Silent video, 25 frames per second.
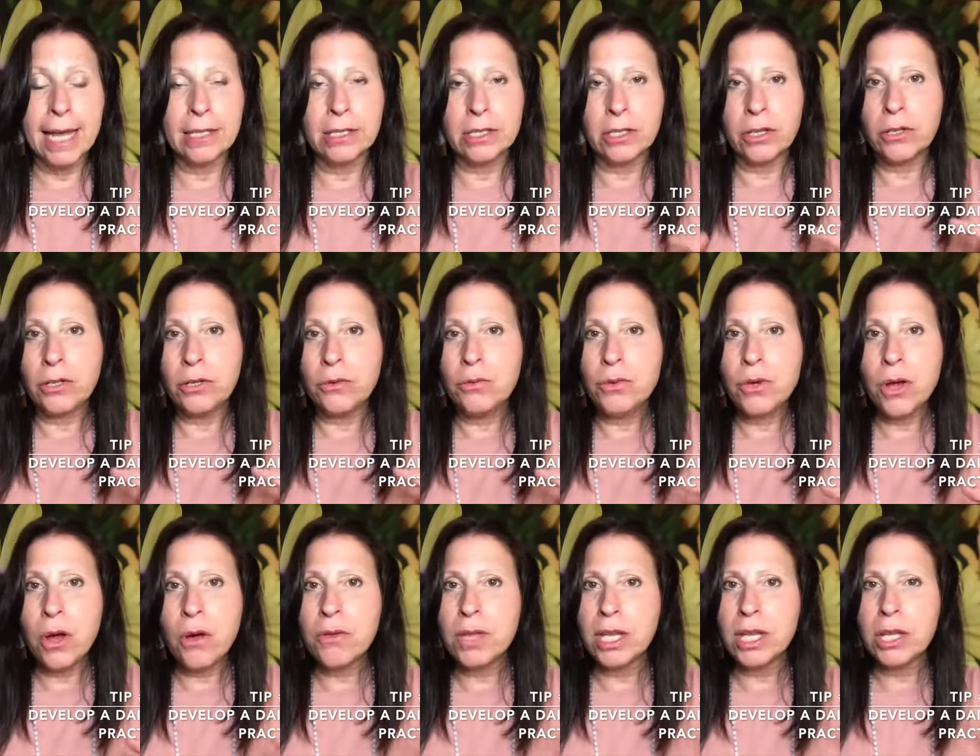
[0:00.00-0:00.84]
So, you
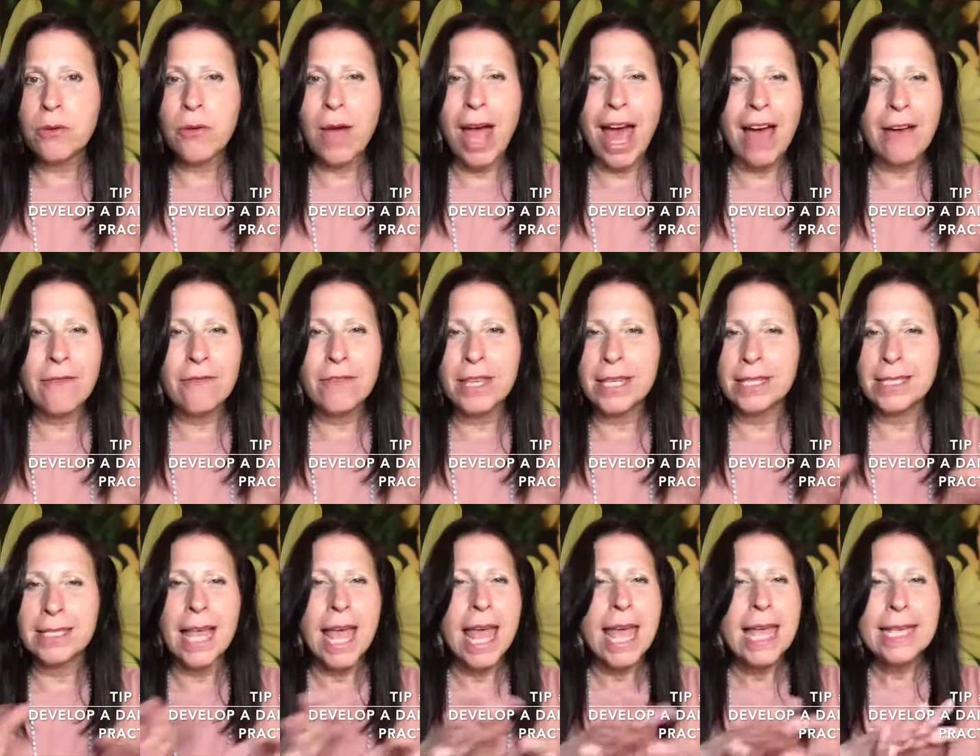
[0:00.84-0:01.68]
know that you have
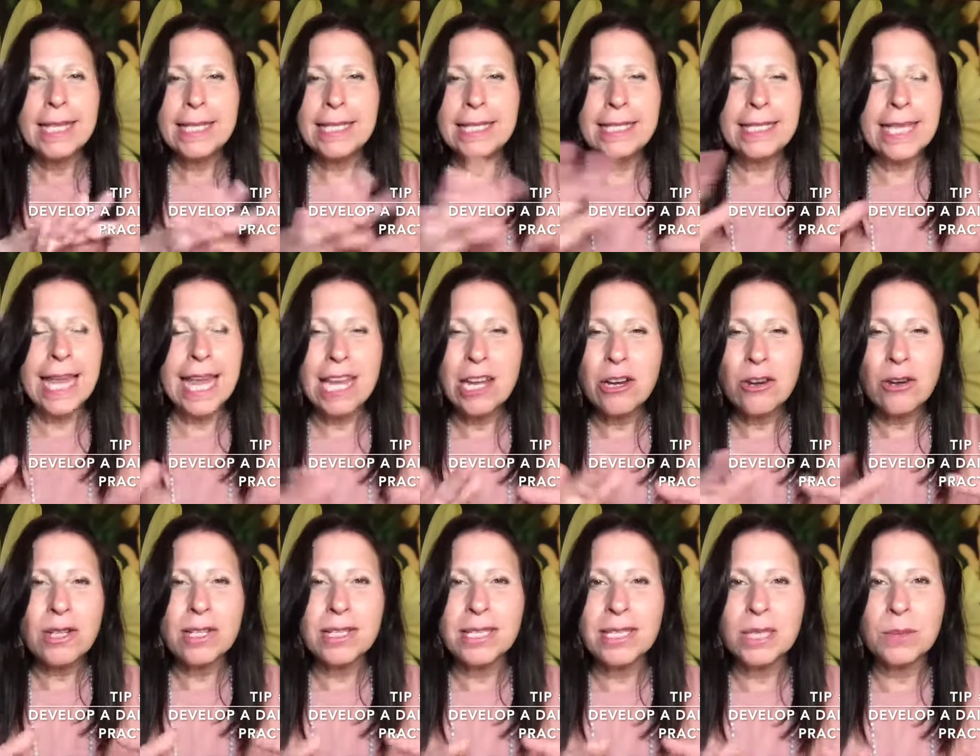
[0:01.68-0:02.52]
this
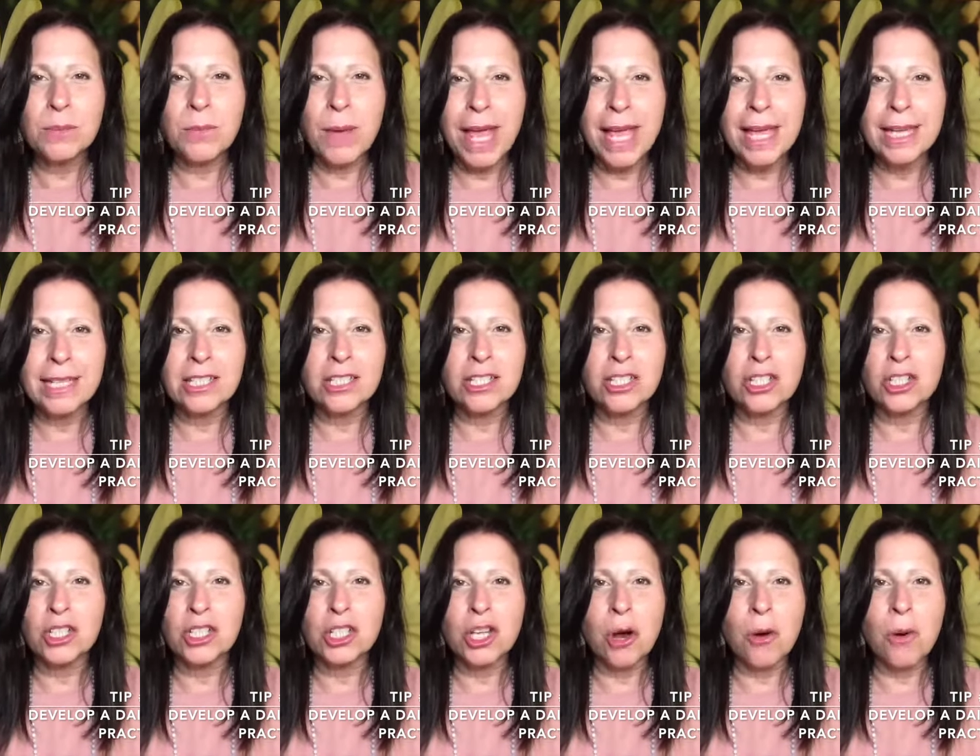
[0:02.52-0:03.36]
sacred space to
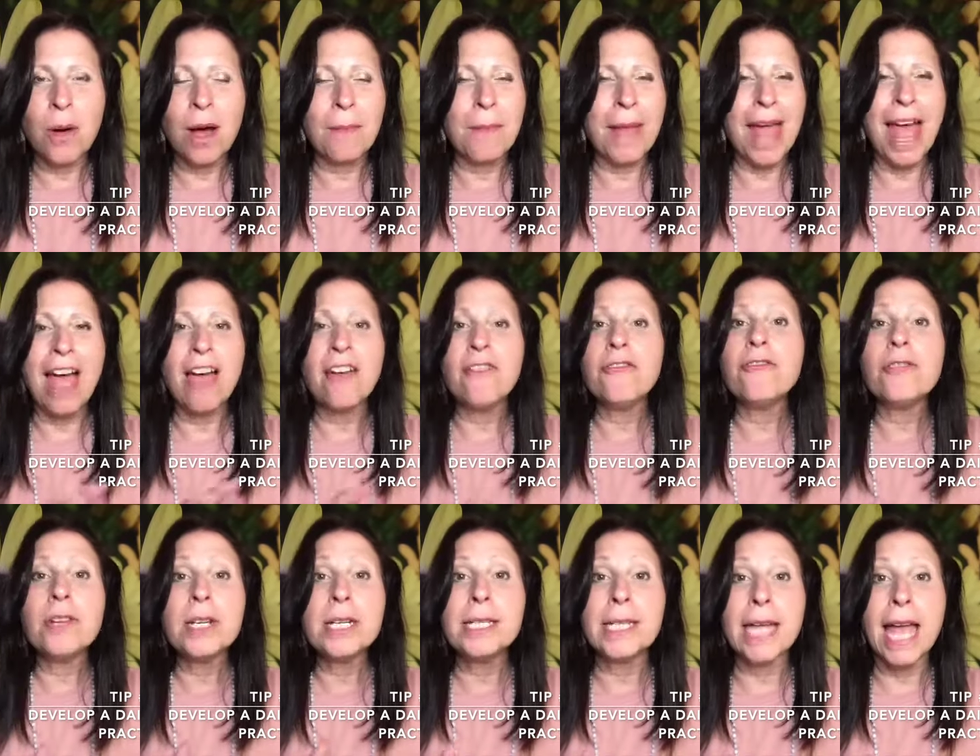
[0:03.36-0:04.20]
show up
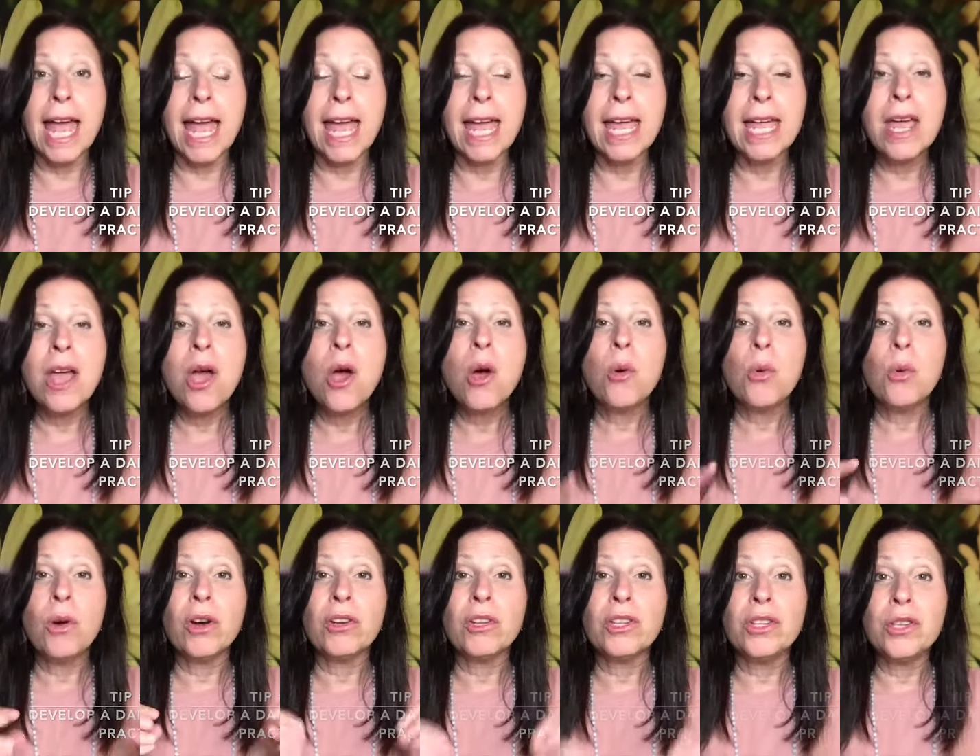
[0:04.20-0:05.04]
every day
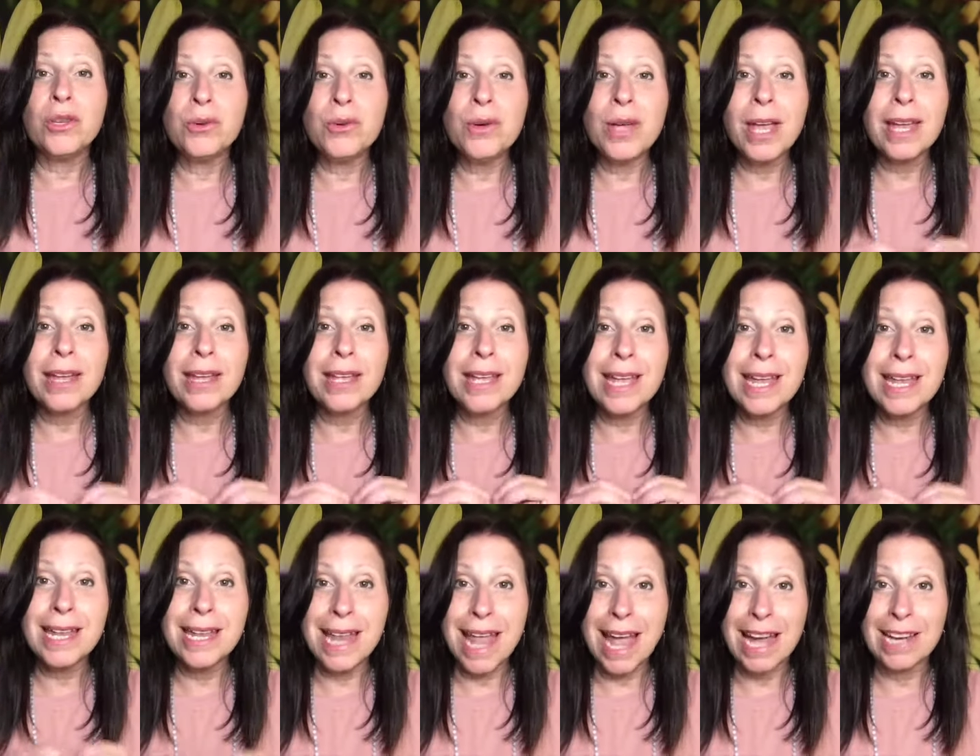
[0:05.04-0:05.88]
where you can
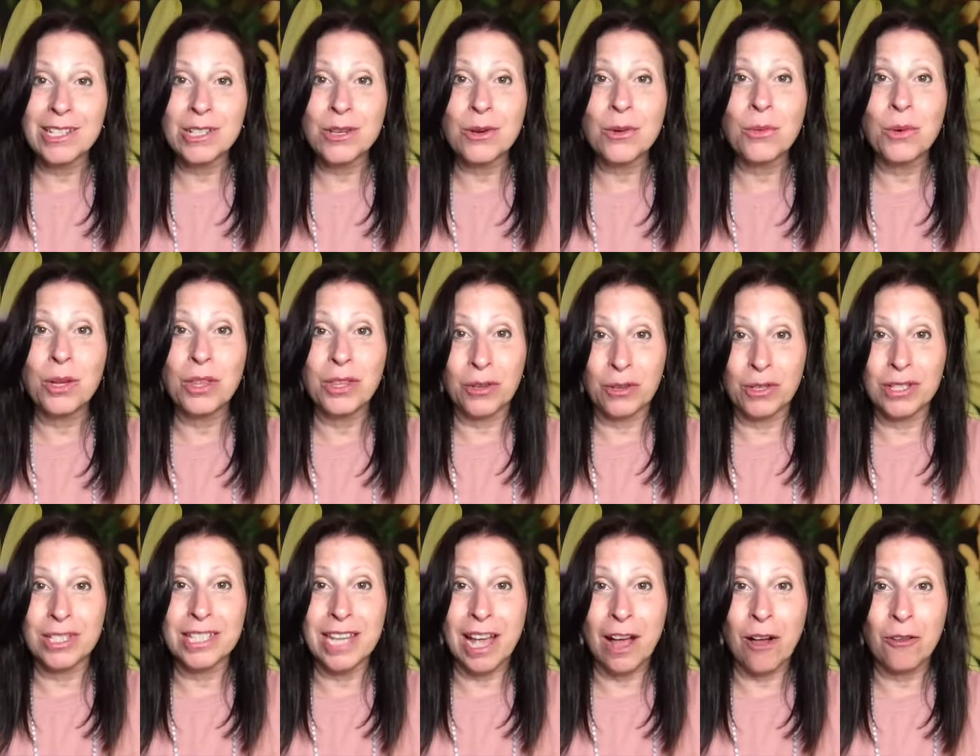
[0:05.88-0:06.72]
connect with
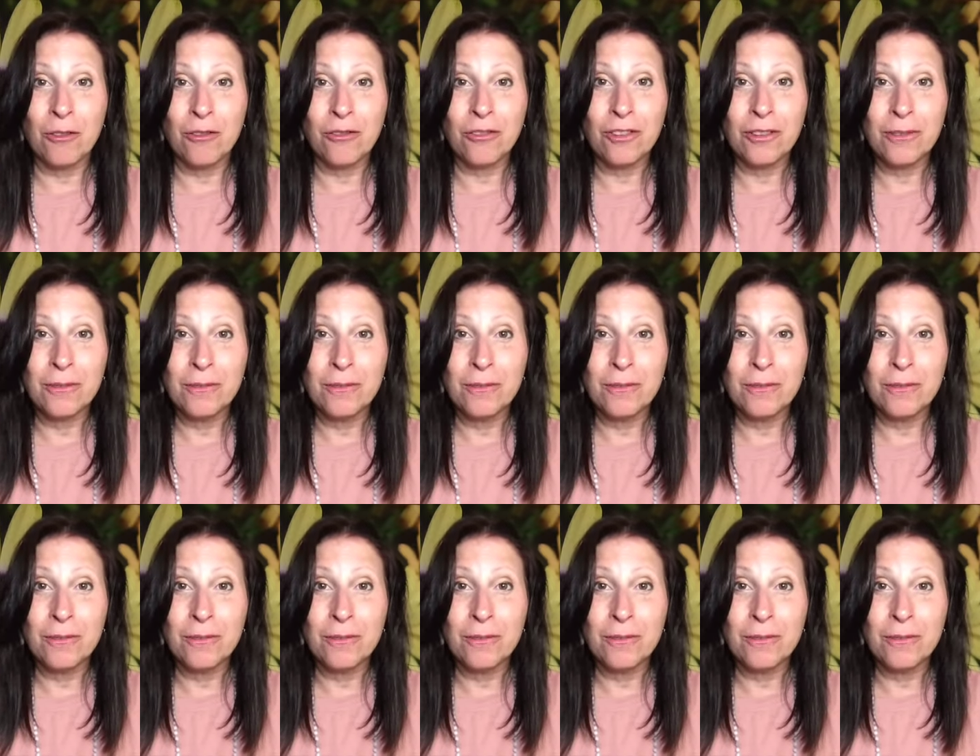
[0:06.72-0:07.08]
yourself.